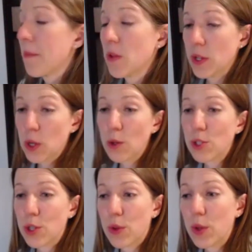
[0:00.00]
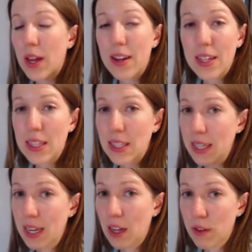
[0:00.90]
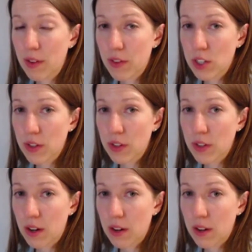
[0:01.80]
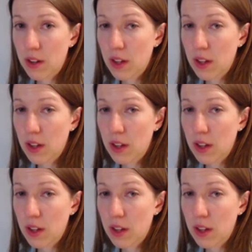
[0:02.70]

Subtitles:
So I told you, you got to clean out your refrigerator,